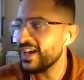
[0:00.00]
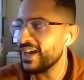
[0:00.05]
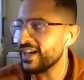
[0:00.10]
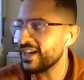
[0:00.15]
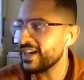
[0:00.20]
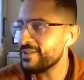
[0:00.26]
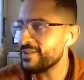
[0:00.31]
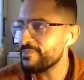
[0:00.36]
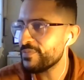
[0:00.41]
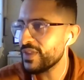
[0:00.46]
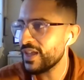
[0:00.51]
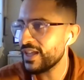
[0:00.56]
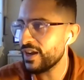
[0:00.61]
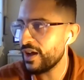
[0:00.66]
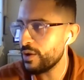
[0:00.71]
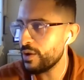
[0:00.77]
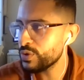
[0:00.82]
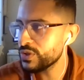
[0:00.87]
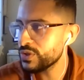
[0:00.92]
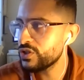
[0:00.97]
And
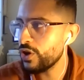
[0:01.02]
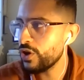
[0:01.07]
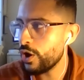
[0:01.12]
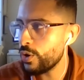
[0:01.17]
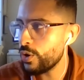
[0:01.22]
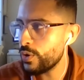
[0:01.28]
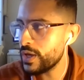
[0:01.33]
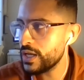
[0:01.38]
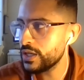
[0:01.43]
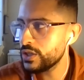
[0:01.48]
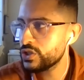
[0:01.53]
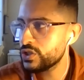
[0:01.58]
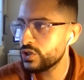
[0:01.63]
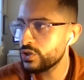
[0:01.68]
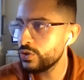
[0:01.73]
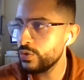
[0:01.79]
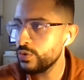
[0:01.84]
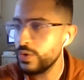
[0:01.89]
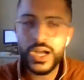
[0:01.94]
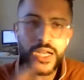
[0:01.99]
I was going
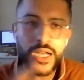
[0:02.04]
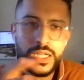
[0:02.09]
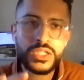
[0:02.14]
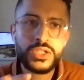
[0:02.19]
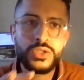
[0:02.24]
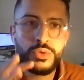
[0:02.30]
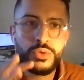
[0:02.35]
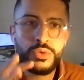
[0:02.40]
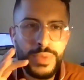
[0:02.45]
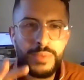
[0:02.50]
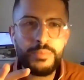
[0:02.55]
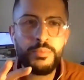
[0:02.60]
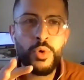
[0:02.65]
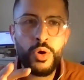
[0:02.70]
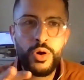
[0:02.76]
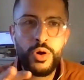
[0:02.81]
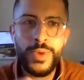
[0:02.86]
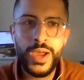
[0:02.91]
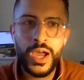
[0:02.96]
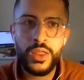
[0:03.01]
to ask you a bit
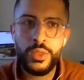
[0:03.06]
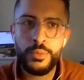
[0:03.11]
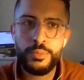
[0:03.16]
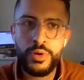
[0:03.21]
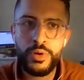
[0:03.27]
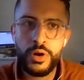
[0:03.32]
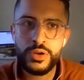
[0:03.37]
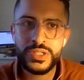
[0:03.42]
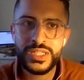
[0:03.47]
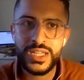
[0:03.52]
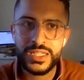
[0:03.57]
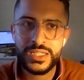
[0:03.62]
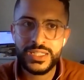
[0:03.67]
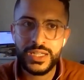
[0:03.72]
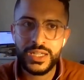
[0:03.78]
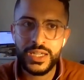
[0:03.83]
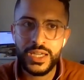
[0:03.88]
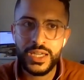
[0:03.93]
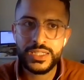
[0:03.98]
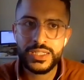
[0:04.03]
more about the process,
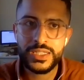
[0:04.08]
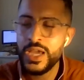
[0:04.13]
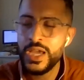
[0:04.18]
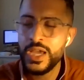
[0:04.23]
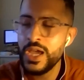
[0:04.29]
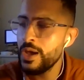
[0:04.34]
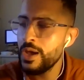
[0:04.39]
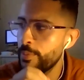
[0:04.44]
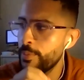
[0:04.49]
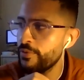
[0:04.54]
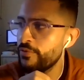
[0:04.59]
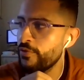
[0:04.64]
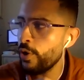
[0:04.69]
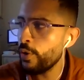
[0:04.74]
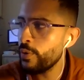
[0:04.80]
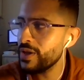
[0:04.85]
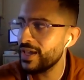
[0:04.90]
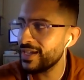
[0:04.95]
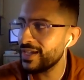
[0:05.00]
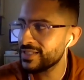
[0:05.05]
I guess. But before
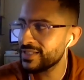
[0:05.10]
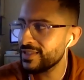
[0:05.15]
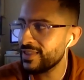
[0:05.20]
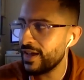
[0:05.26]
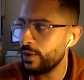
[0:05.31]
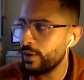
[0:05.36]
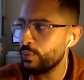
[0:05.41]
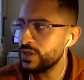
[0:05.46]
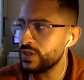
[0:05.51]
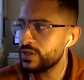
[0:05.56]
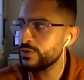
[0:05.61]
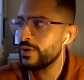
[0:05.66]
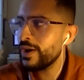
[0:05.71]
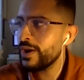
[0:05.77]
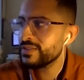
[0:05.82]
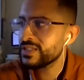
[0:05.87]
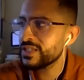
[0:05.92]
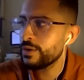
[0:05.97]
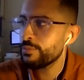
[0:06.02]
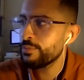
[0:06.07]
we get to that, we do
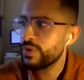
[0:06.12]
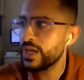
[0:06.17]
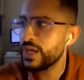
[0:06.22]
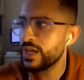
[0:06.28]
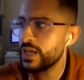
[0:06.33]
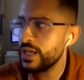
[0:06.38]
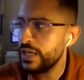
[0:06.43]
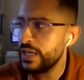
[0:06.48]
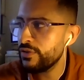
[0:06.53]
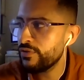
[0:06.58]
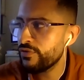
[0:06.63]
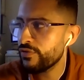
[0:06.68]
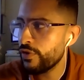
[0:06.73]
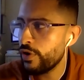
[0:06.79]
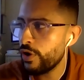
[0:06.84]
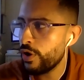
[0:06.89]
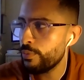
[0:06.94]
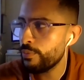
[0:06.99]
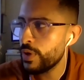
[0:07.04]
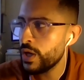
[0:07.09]
have something here
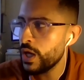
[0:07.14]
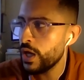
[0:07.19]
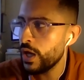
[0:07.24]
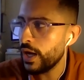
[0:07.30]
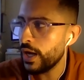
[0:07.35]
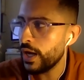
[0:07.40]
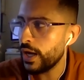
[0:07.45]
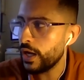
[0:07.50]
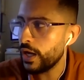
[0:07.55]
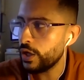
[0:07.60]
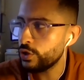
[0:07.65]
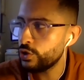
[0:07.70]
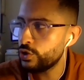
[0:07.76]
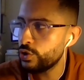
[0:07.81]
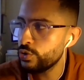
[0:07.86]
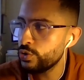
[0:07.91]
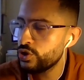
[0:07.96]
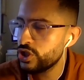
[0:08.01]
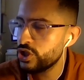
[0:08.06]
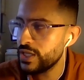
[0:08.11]
from
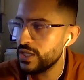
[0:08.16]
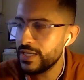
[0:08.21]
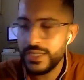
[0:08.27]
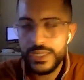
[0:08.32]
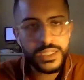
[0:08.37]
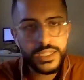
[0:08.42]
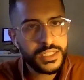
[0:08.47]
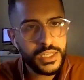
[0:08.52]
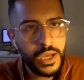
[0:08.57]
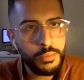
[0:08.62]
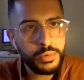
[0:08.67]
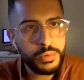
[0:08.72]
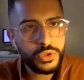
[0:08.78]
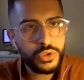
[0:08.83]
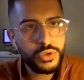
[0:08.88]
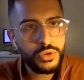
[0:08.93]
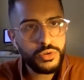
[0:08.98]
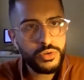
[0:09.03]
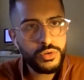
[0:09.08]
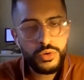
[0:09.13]
Dushi
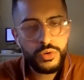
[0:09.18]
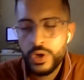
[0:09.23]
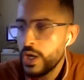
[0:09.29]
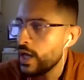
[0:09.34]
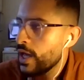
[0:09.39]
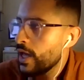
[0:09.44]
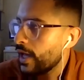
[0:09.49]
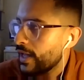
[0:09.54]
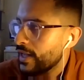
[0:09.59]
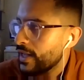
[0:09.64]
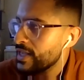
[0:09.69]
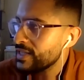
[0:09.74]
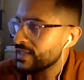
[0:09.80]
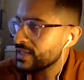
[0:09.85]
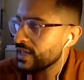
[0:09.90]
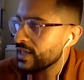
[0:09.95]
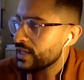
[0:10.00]
W. And he's